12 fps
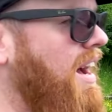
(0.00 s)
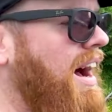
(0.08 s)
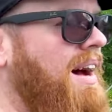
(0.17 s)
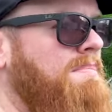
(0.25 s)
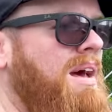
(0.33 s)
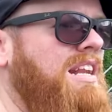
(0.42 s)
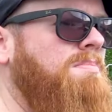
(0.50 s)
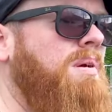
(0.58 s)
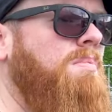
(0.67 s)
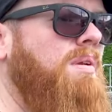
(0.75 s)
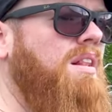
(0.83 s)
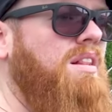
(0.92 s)
And many
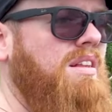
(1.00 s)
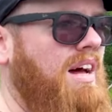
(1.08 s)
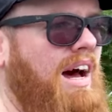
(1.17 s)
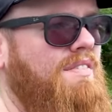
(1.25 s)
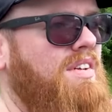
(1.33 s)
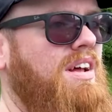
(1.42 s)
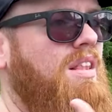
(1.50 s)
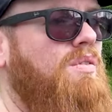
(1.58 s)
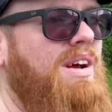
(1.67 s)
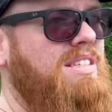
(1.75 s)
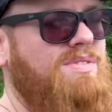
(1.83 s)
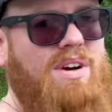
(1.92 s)
people have in other
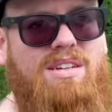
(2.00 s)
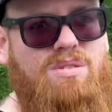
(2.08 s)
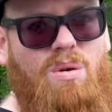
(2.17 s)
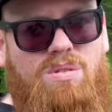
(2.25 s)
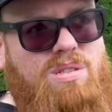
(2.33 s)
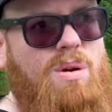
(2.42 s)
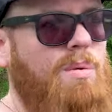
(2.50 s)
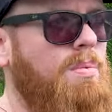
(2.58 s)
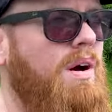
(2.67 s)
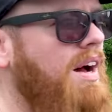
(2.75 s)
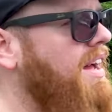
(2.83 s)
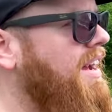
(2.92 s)
reservoirs also,
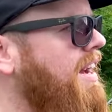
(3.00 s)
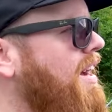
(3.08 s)
but